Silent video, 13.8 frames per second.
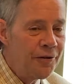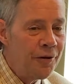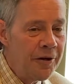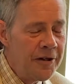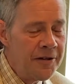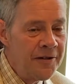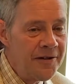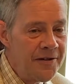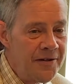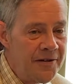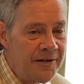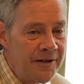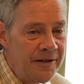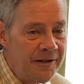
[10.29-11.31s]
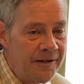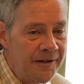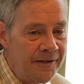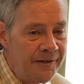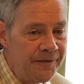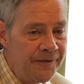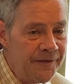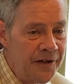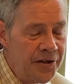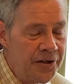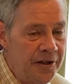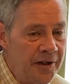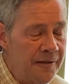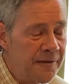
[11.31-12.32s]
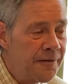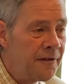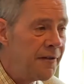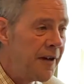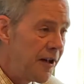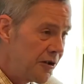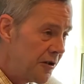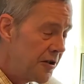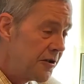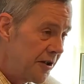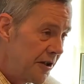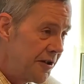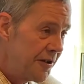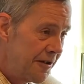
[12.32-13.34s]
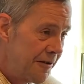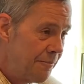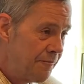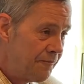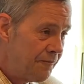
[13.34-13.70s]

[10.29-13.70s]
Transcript: Jordan's vision of evangelization